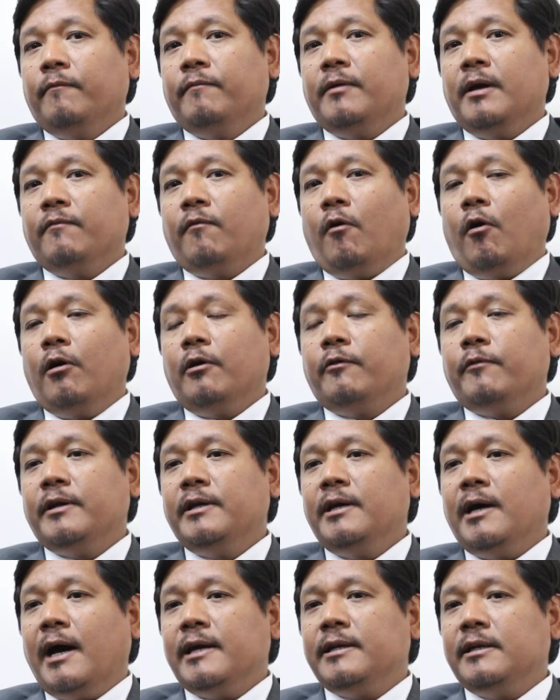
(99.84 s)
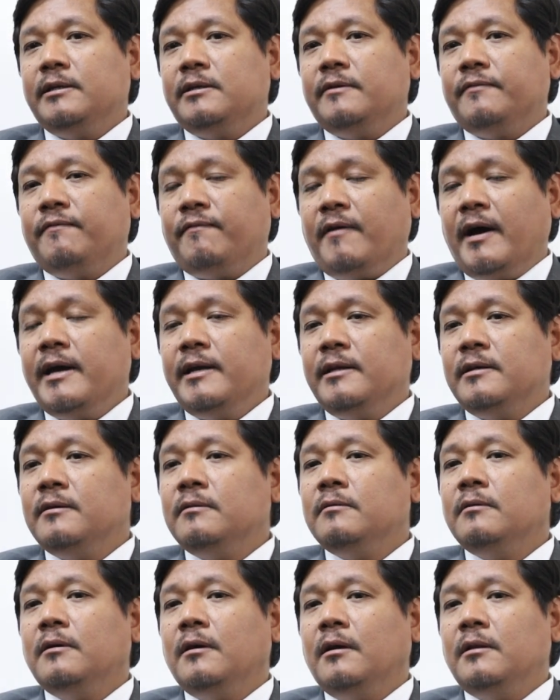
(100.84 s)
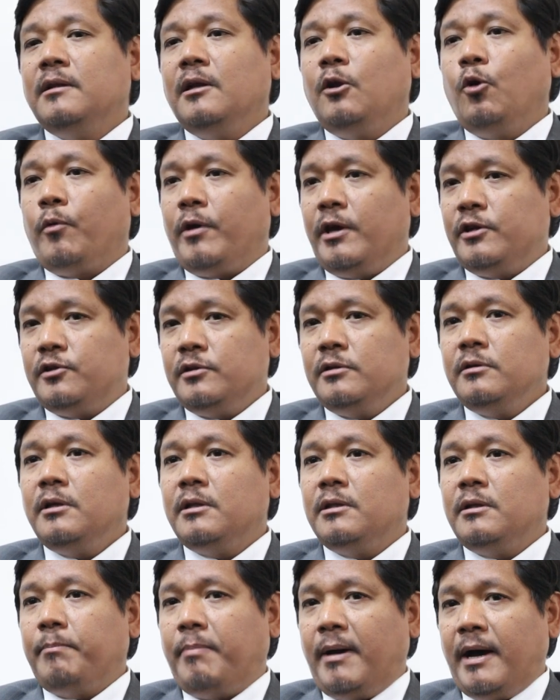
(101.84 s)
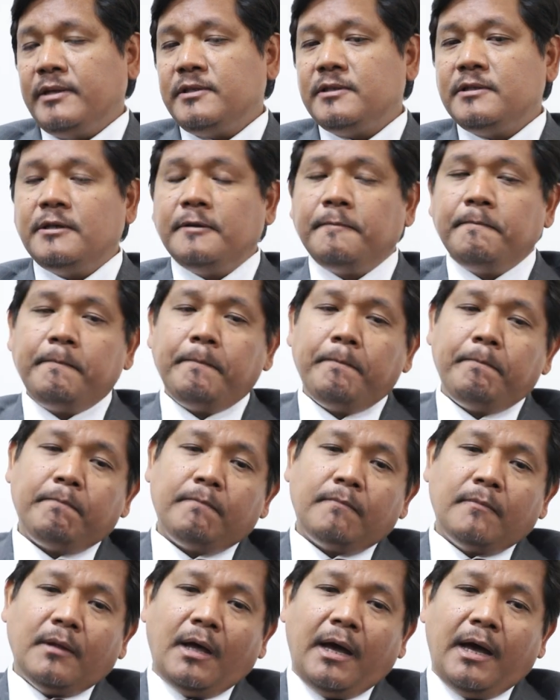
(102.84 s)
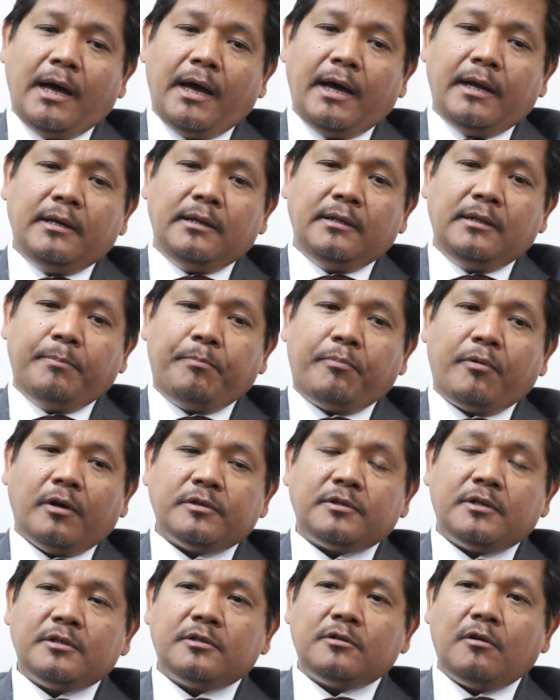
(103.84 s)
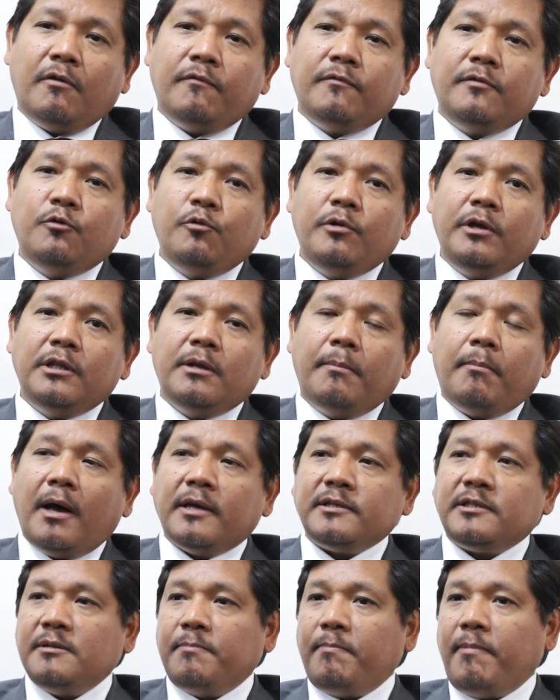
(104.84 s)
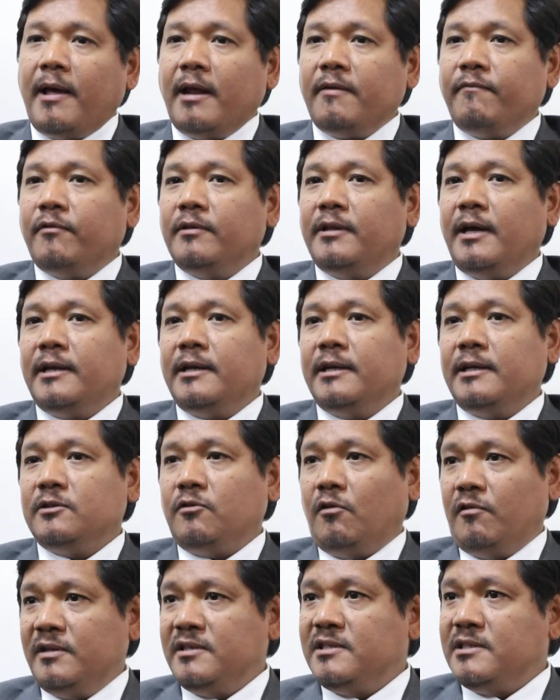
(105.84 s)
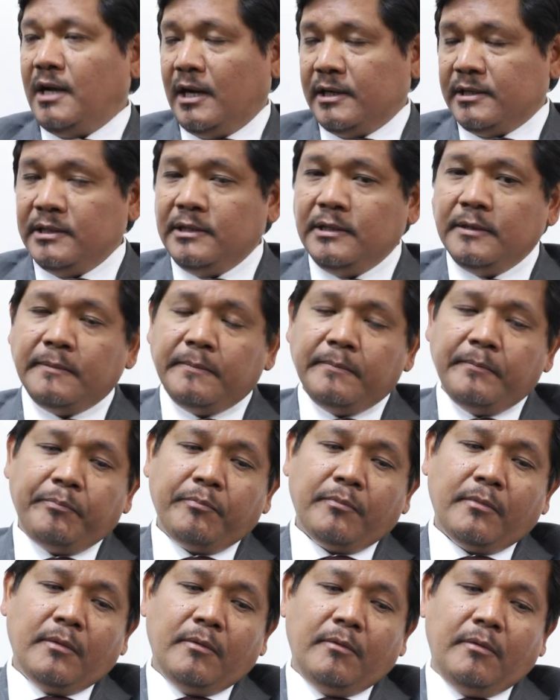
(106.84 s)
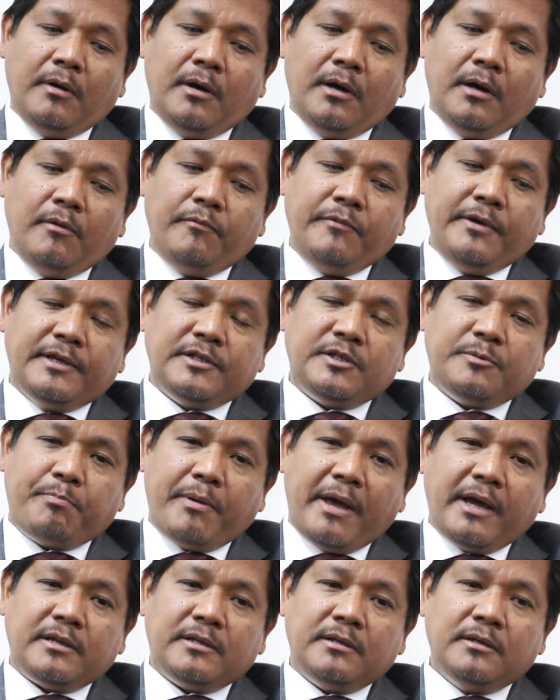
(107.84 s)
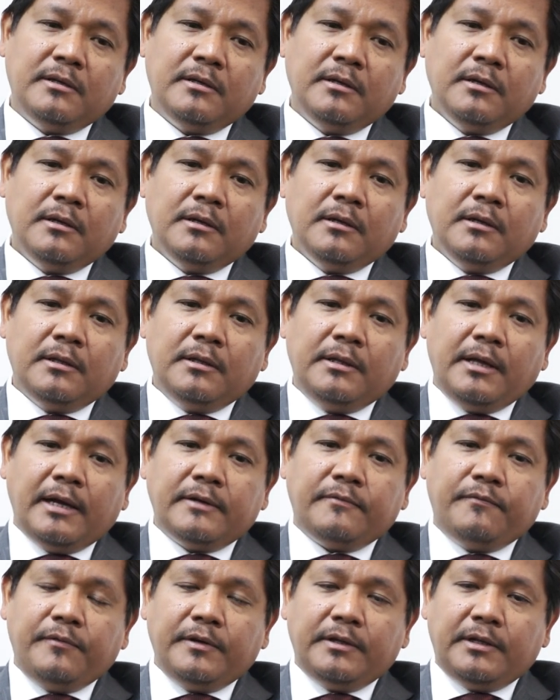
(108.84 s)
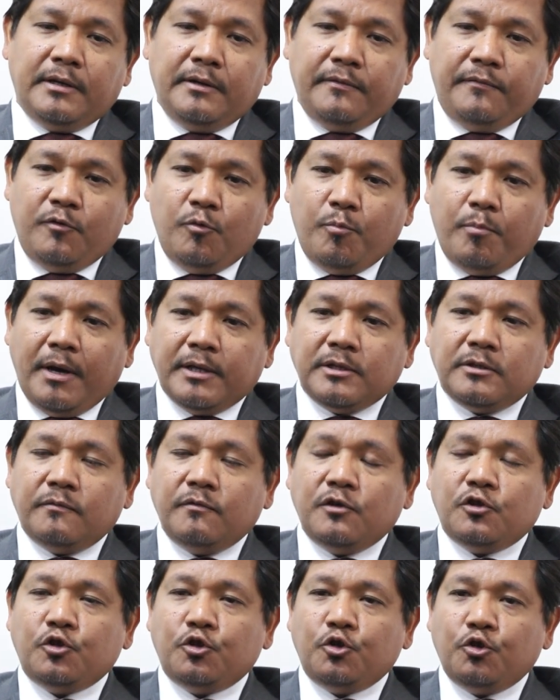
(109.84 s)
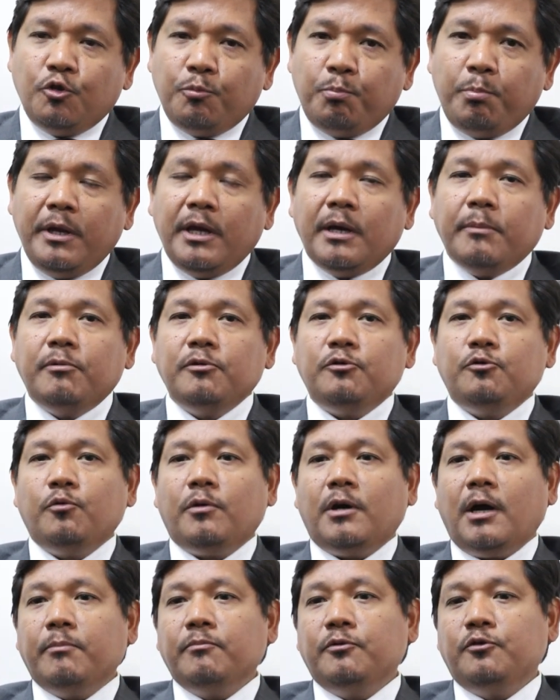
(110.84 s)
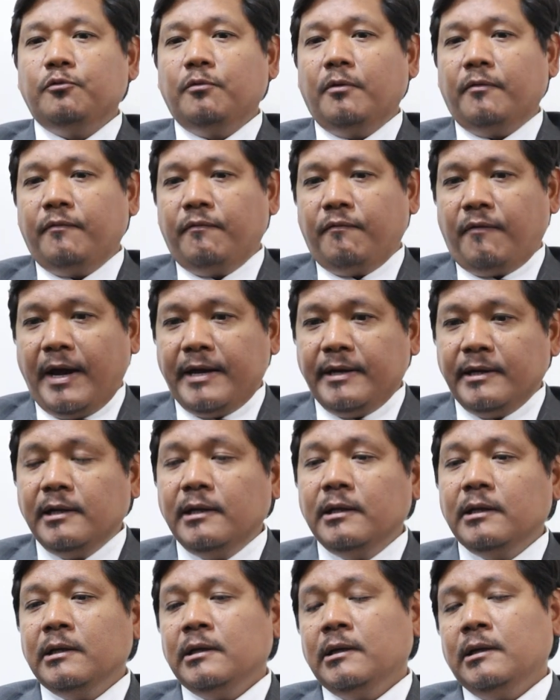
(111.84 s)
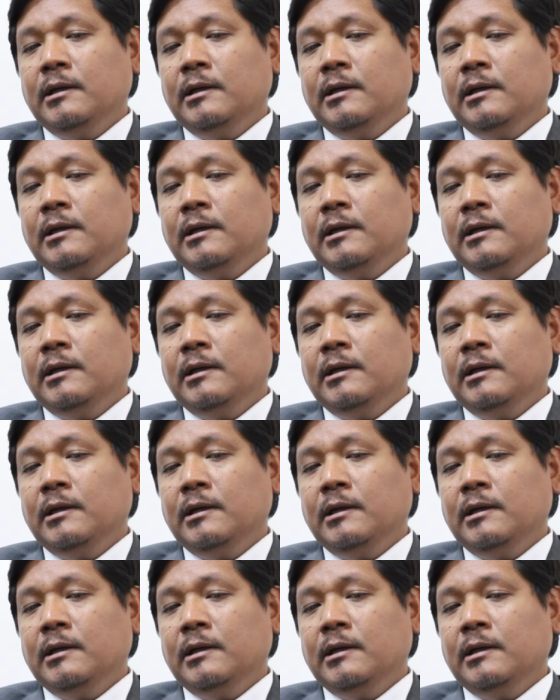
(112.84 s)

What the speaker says: We have already identified the location in the past, and the process of doing the master plan for that has already started. We expect that within a few months, we should be able to come to a final